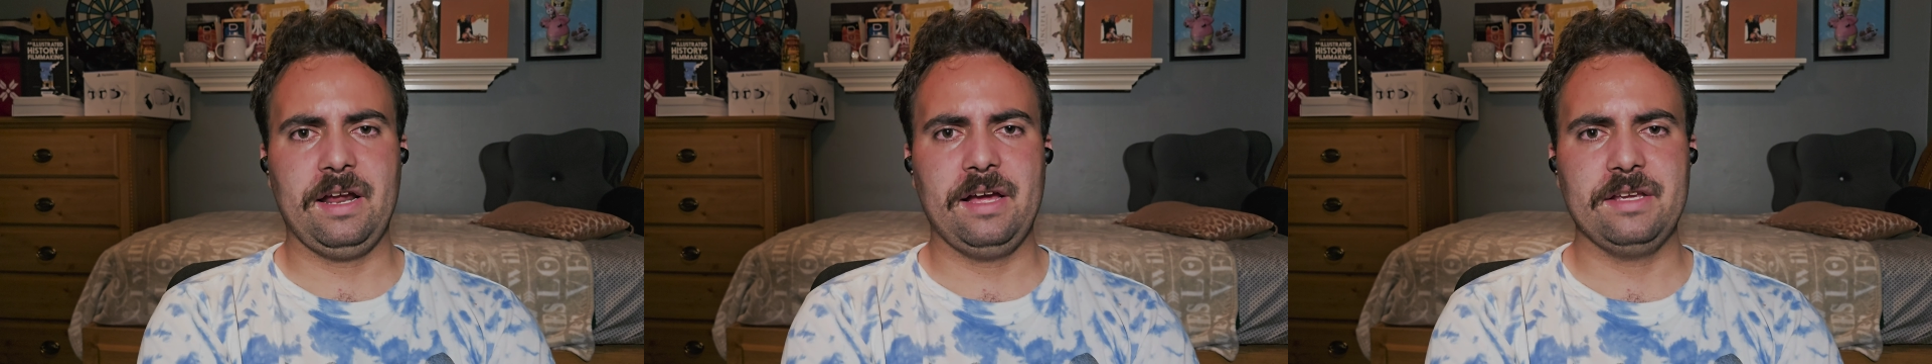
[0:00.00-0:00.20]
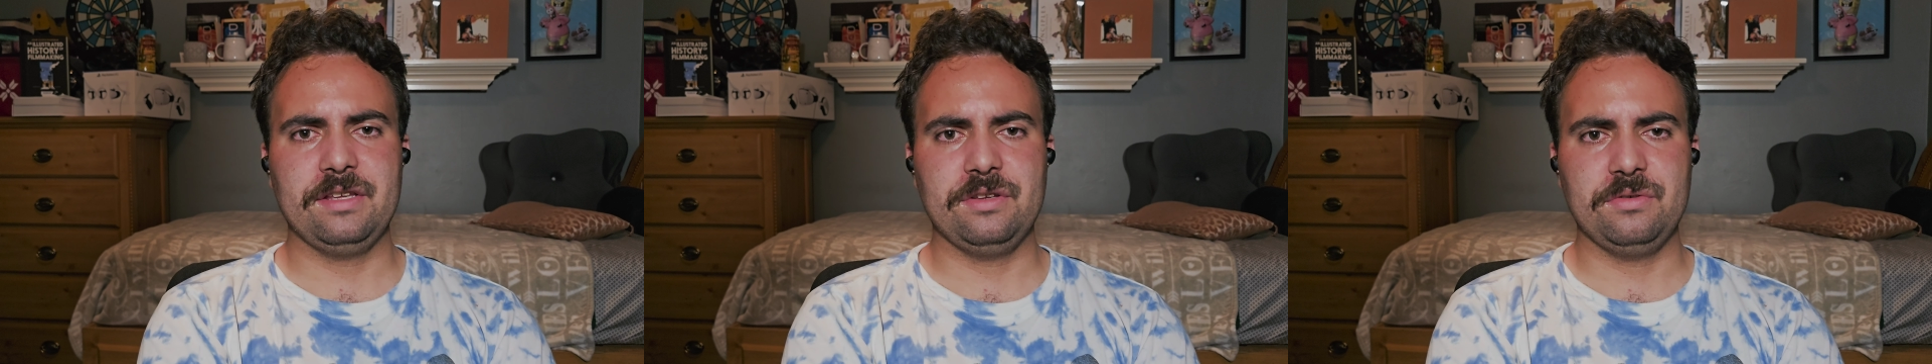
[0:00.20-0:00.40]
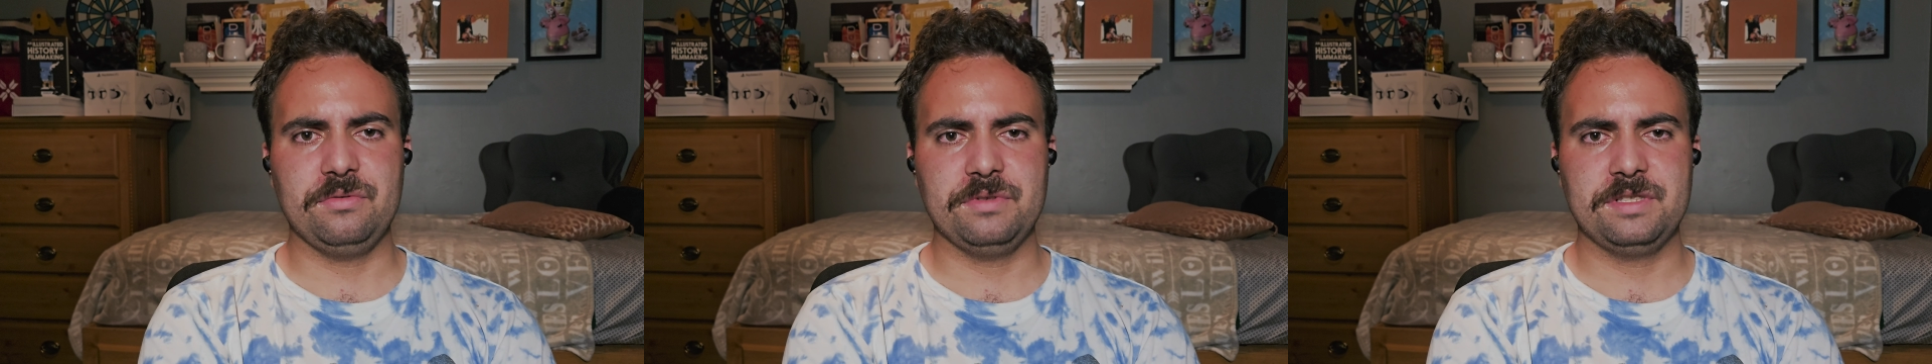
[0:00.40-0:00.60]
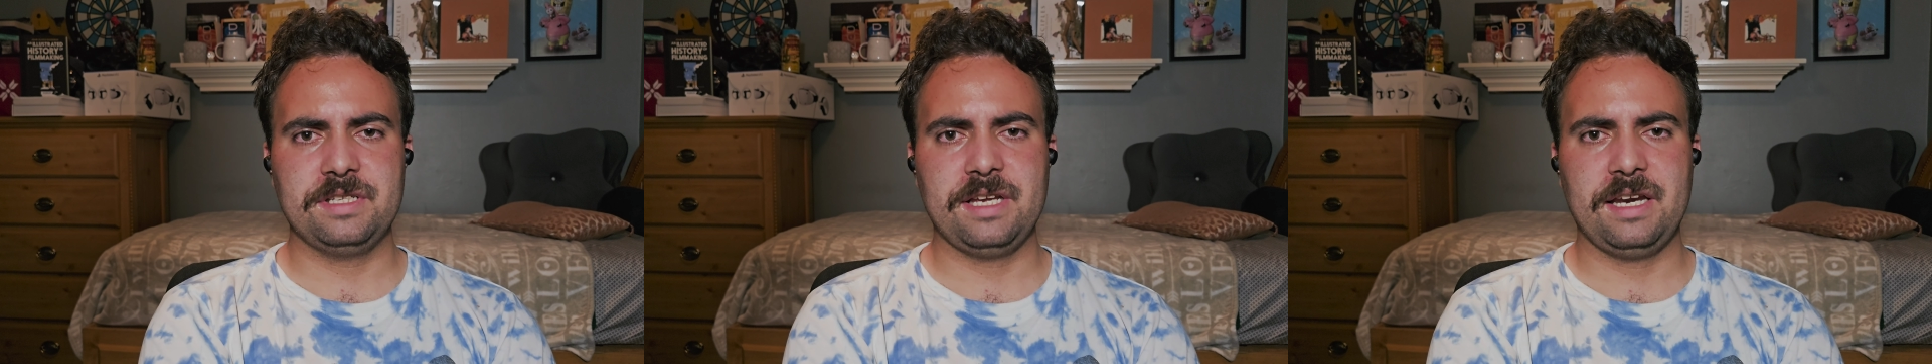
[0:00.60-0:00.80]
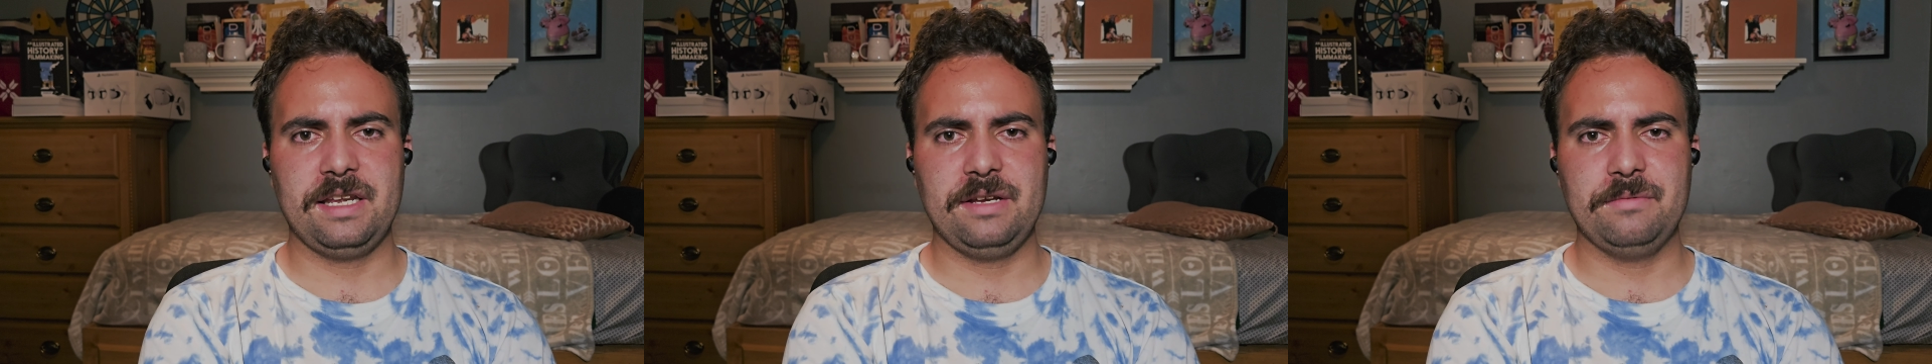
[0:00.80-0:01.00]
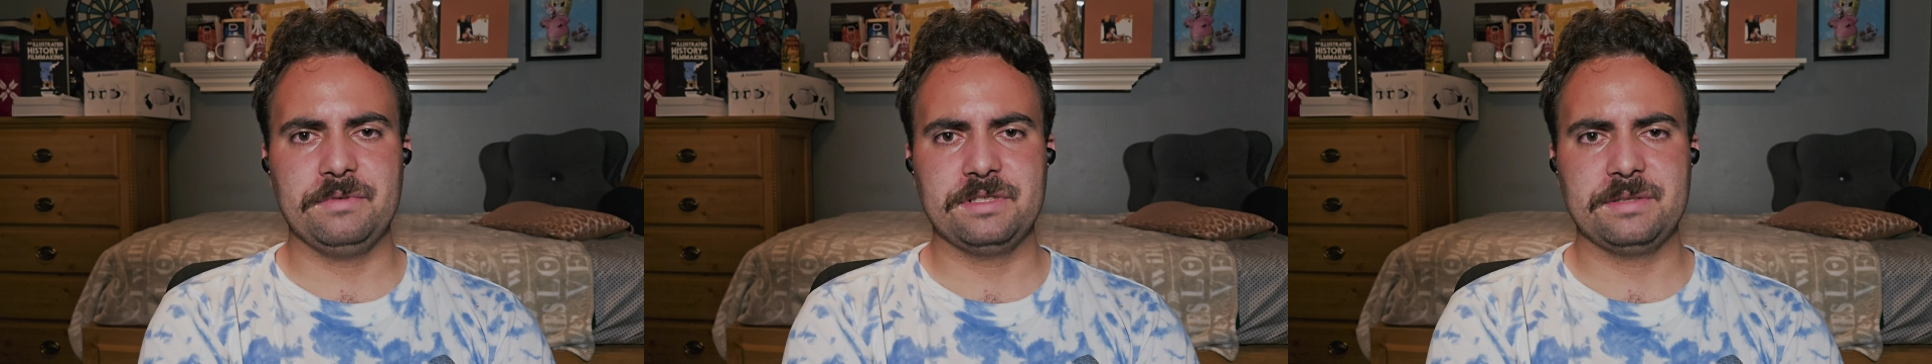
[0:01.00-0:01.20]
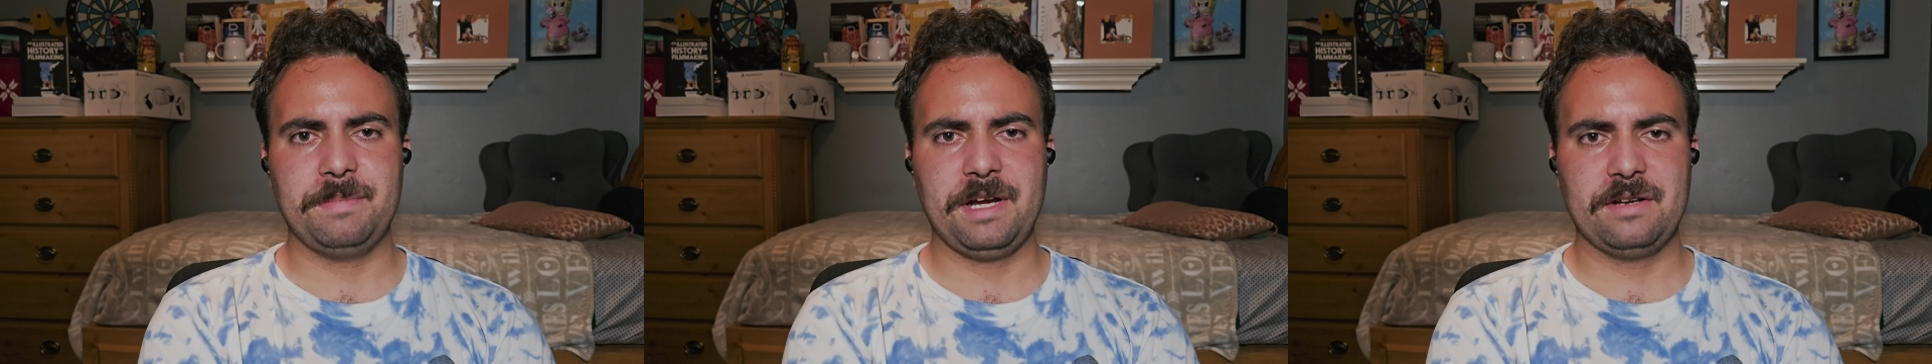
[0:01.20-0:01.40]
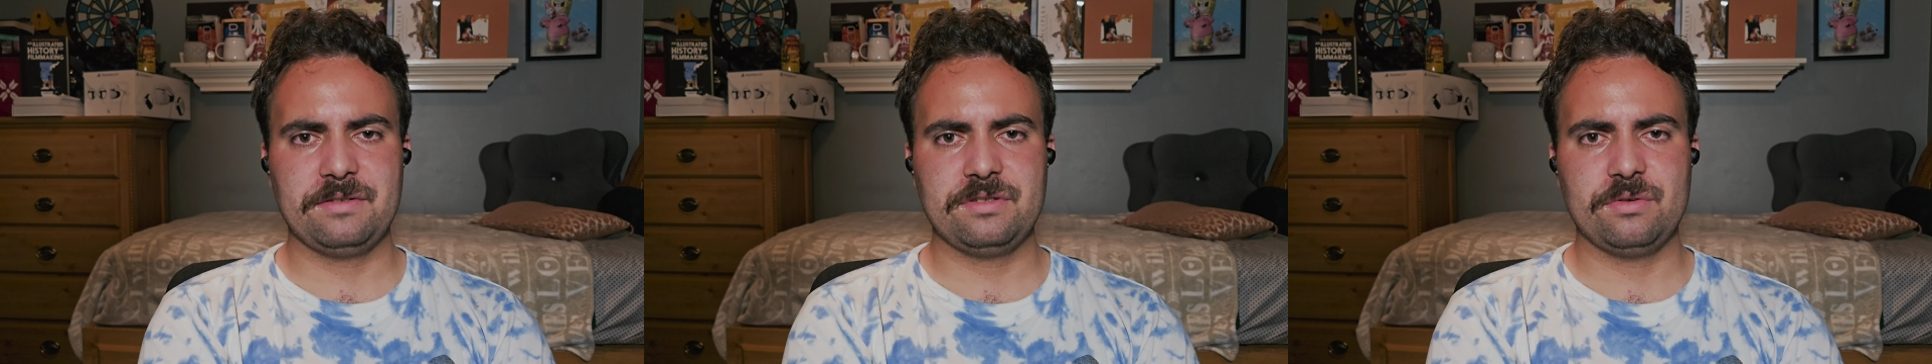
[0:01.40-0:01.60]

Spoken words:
I use said it was about